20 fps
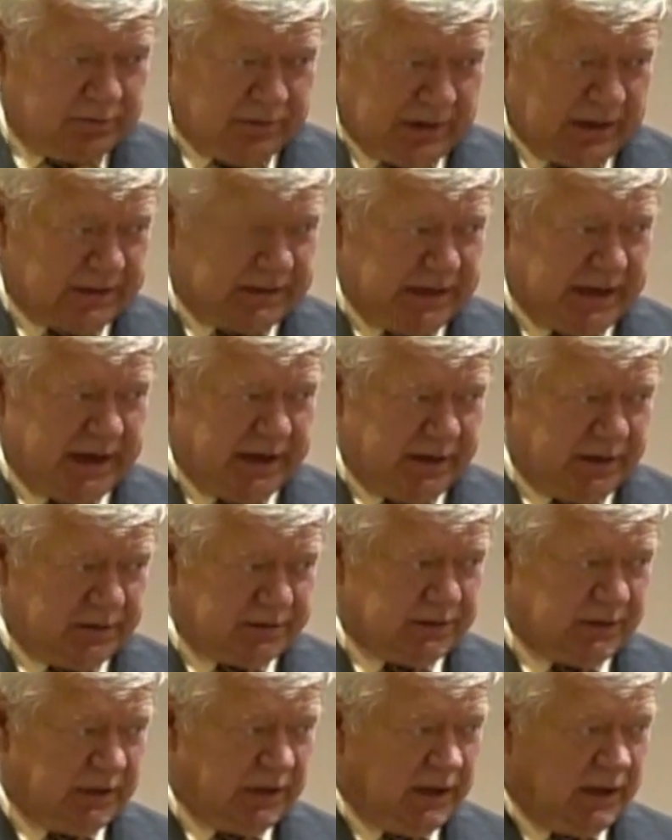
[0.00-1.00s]
truck
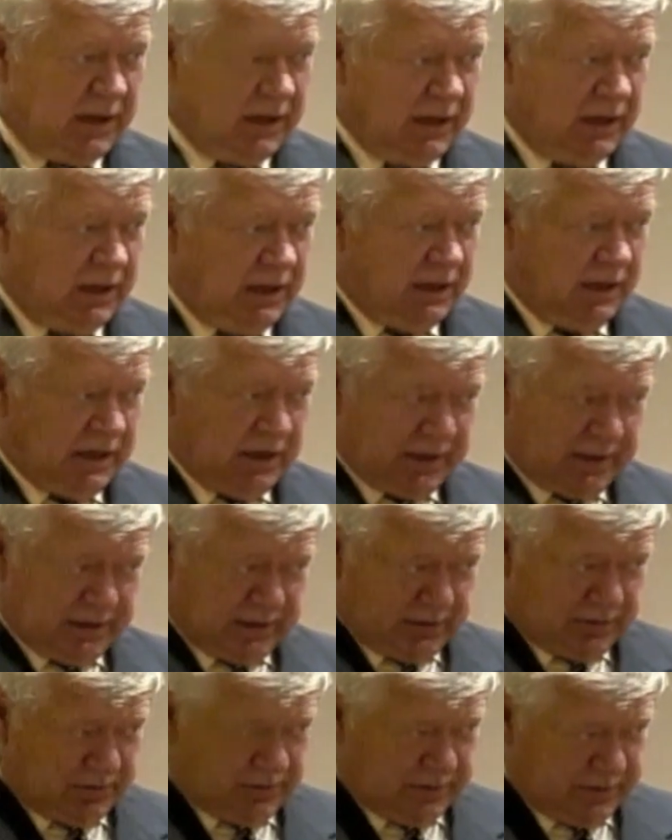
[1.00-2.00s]
tires. And in
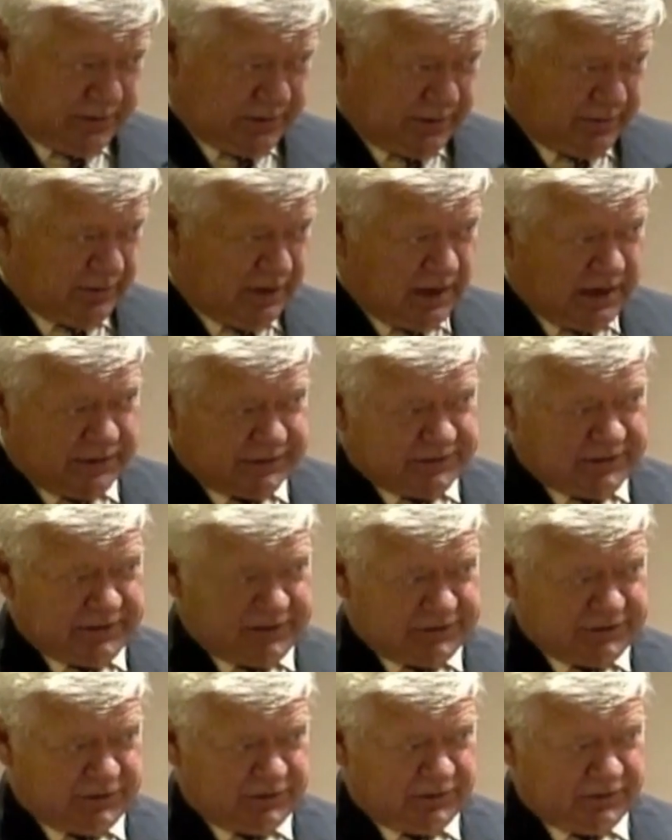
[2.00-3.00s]
the corner of the garage,
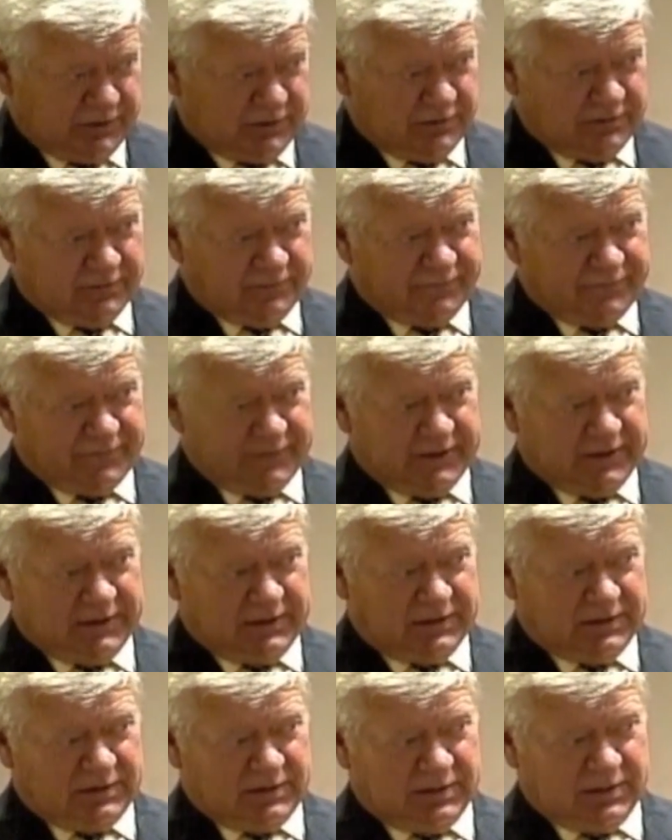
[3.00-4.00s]
I'll show you a
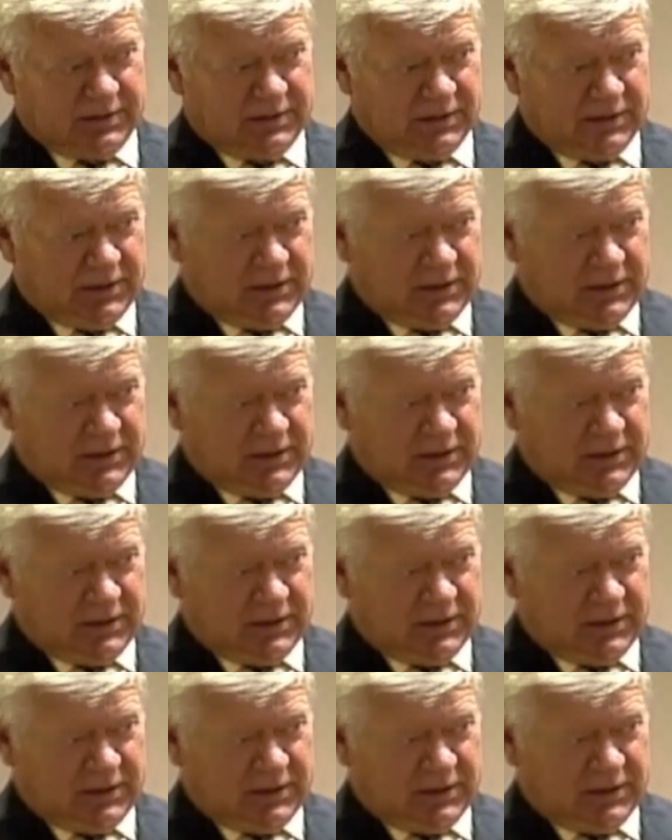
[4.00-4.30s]
faded,